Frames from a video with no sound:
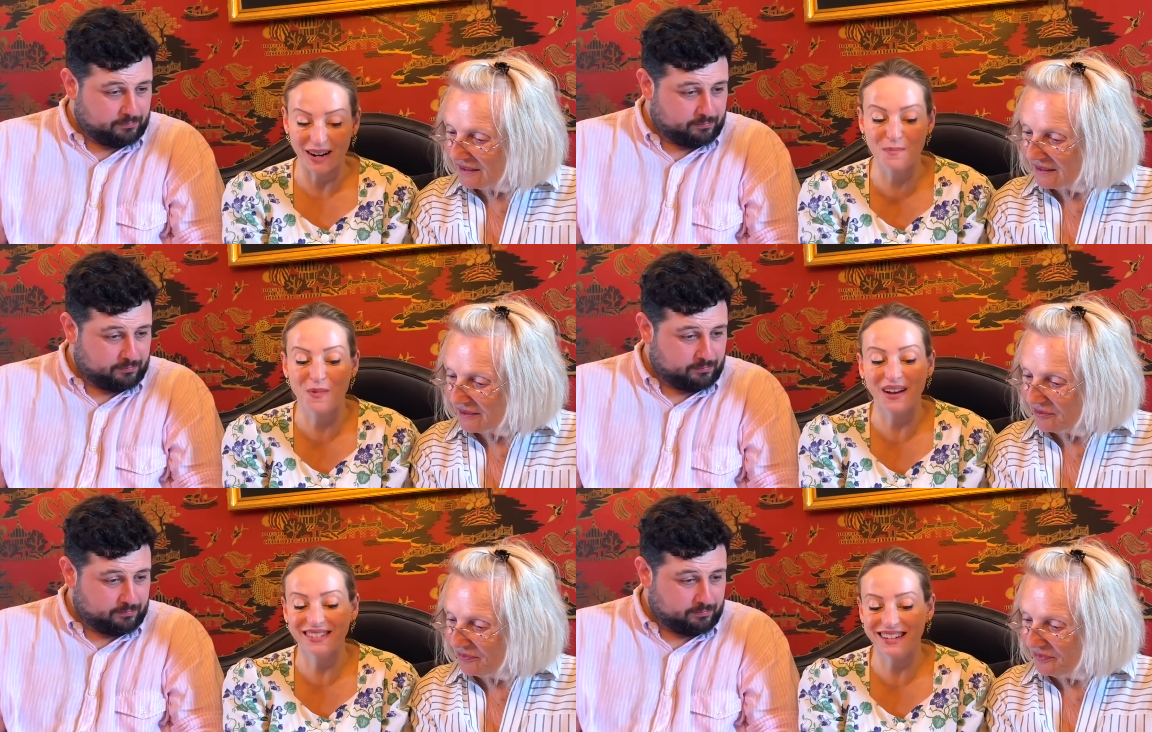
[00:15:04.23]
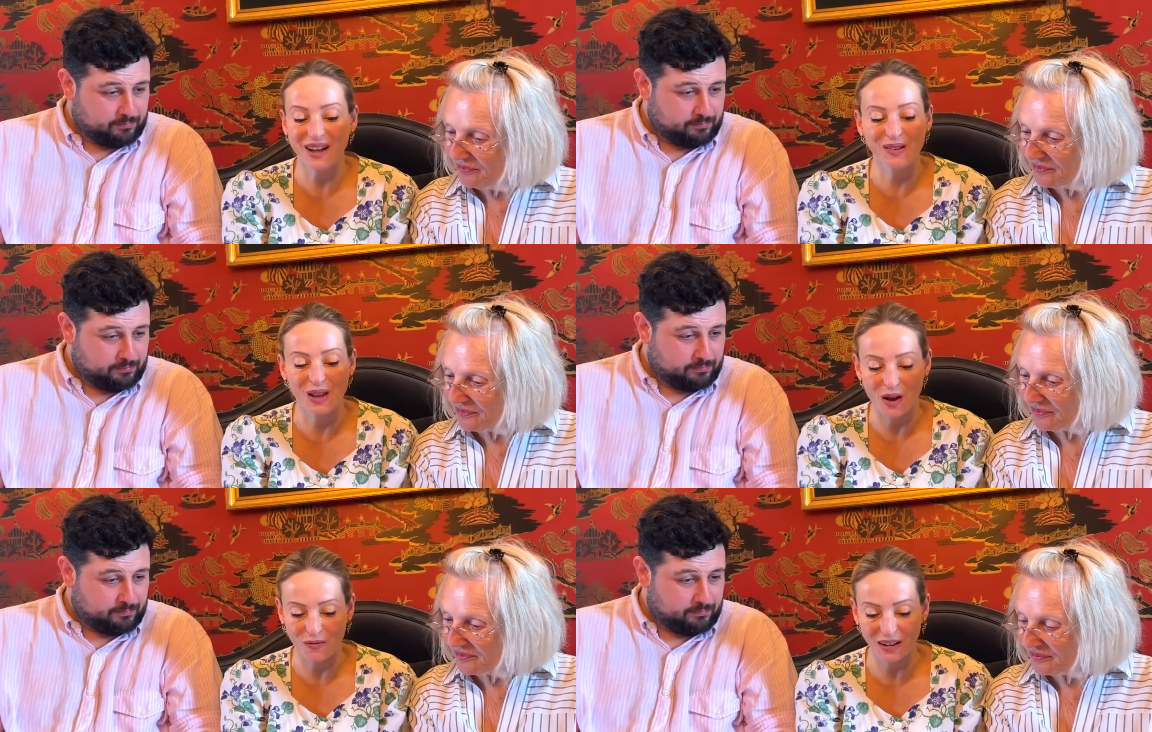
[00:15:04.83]
Speaker 1: I burst out
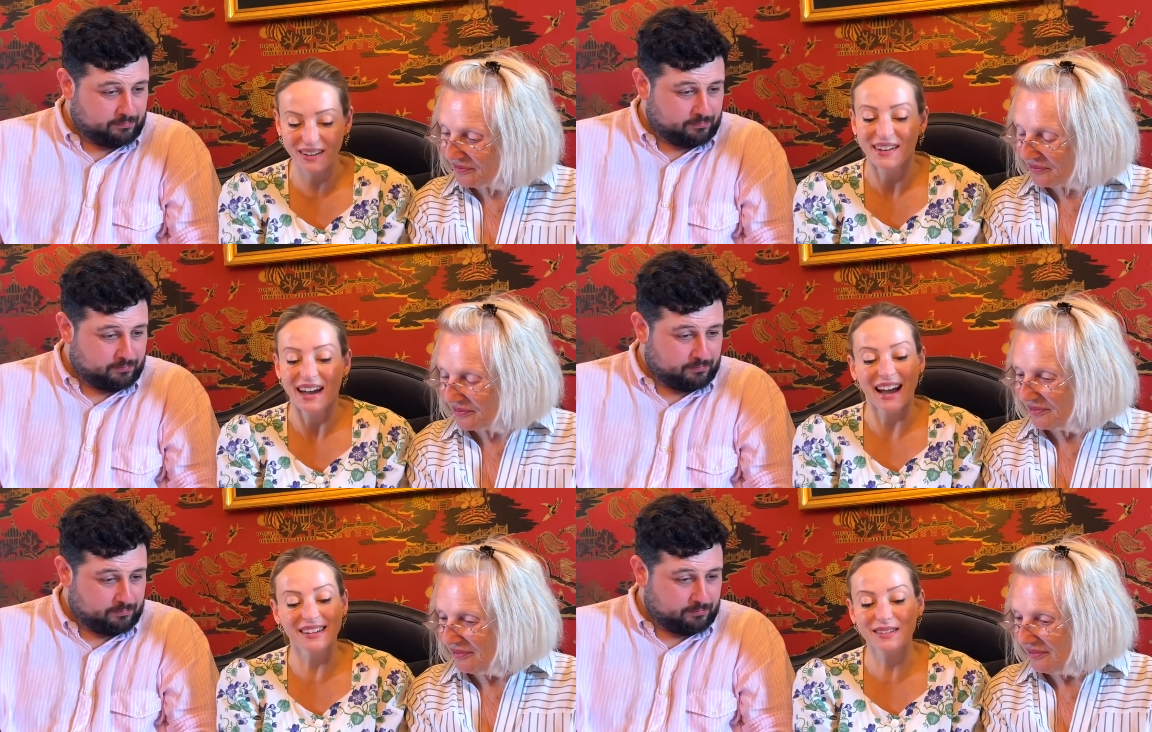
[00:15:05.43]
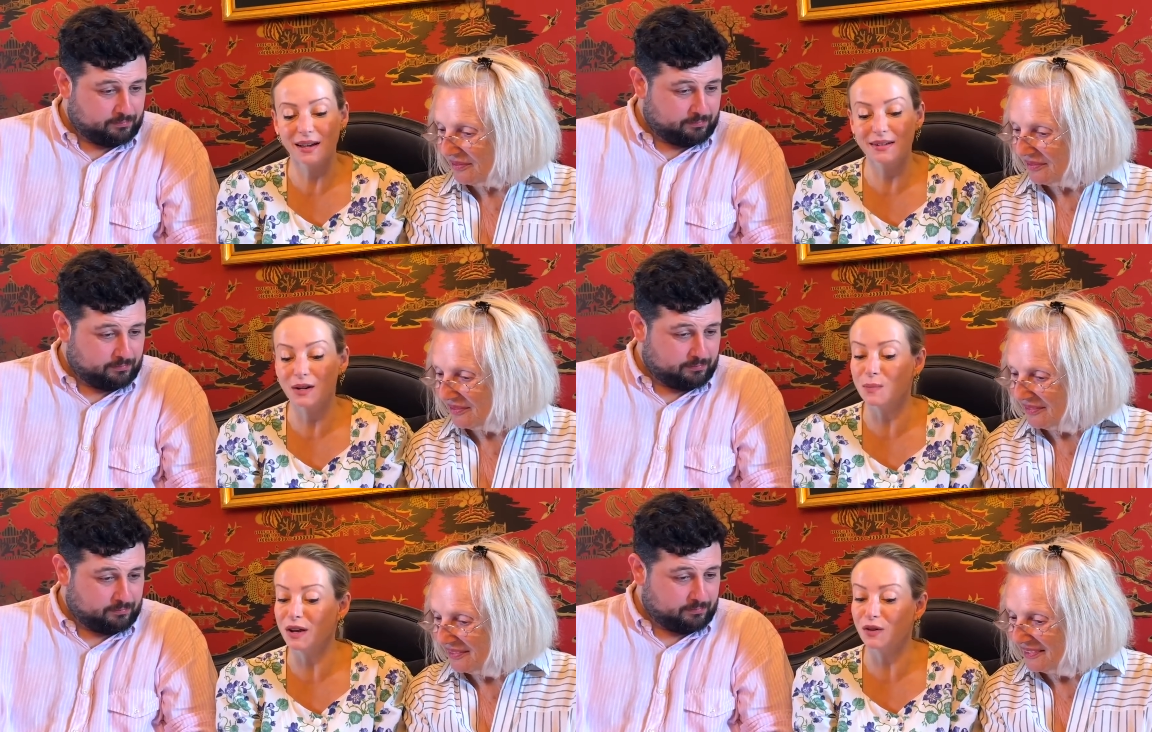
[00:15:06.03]
laughing and decided I
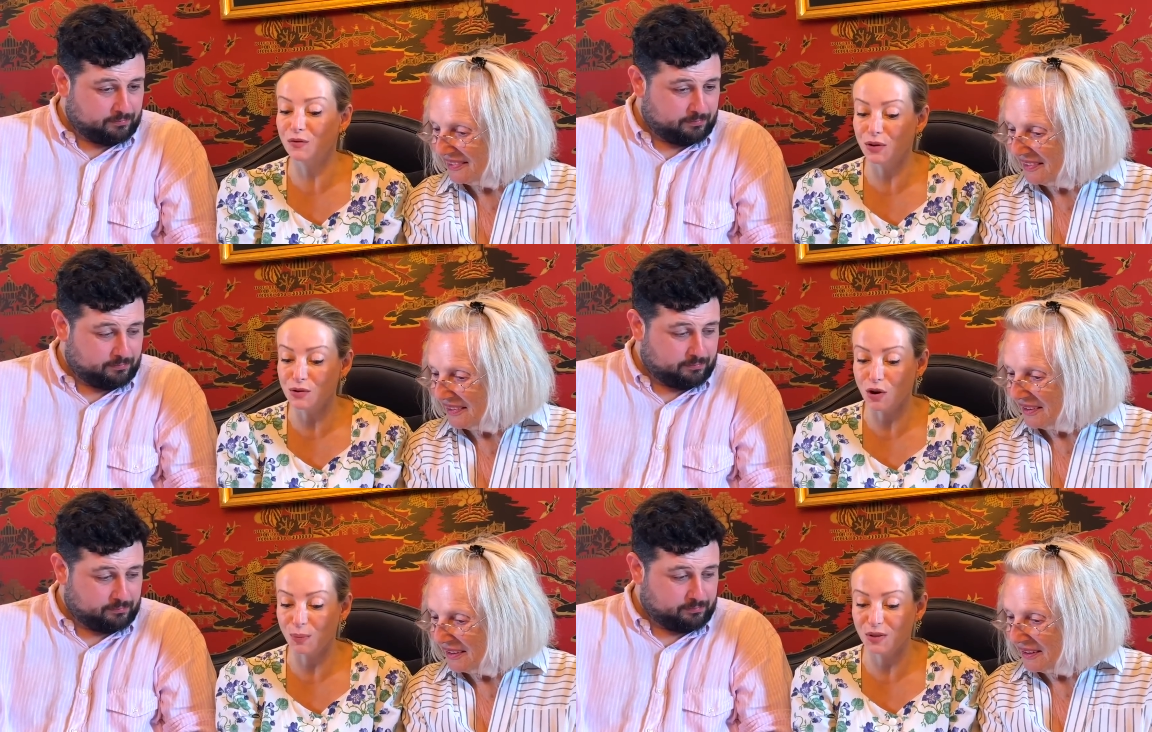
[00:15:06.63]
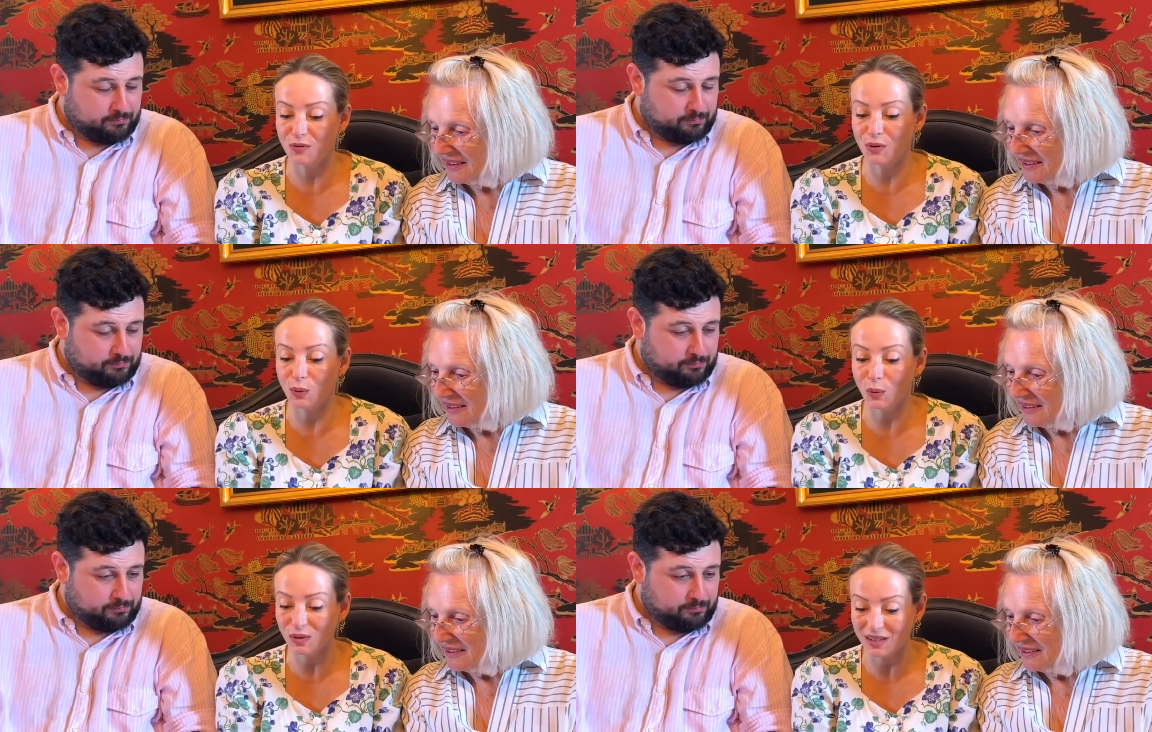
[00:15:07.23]
would make a few copies for you
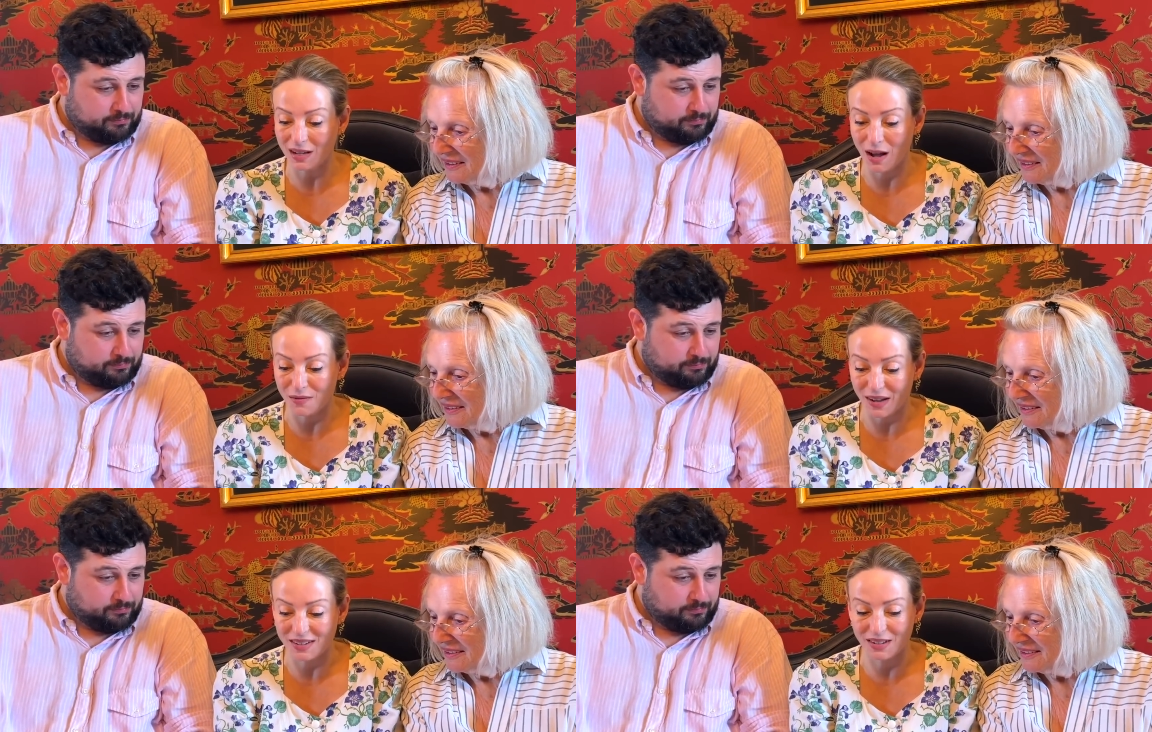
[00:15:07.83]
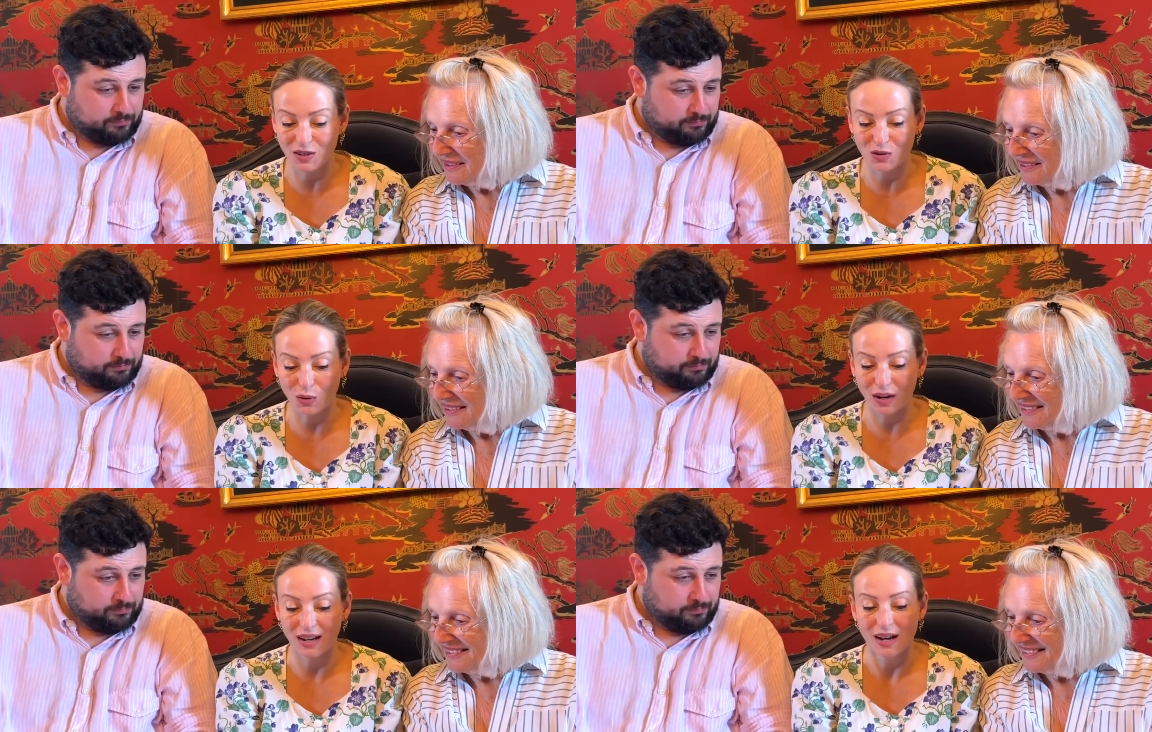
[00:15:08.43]
all to laugh at and
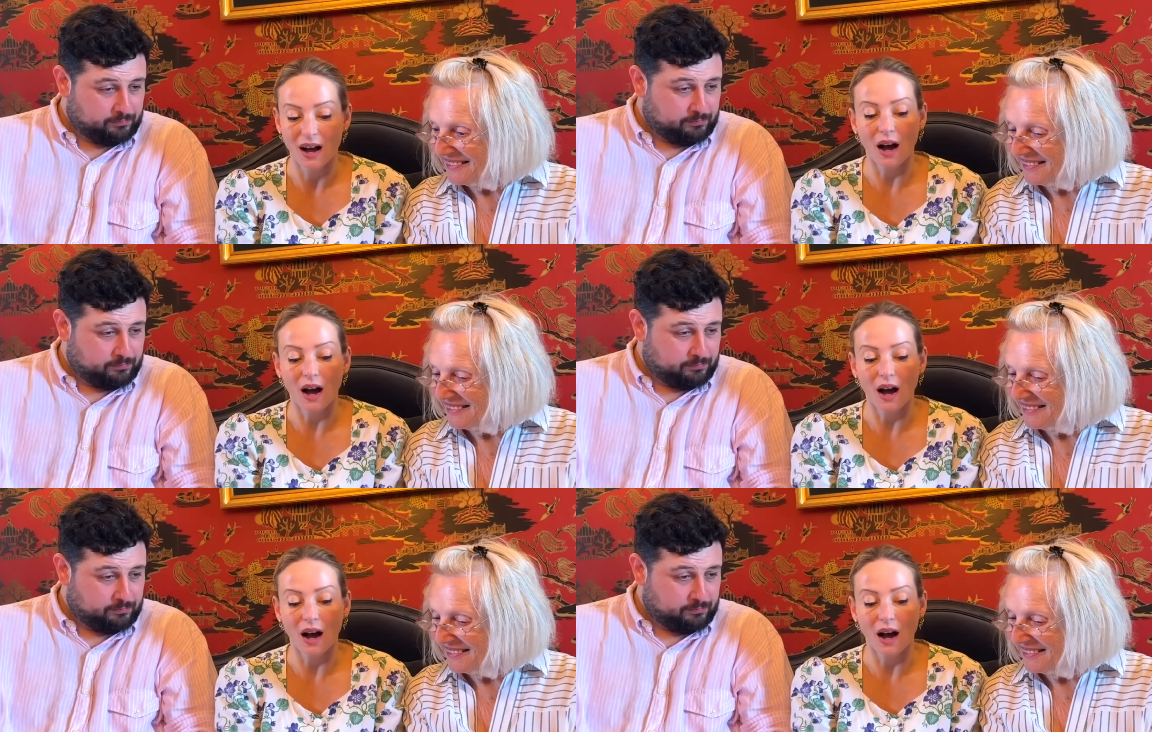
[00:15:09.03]
enjoy.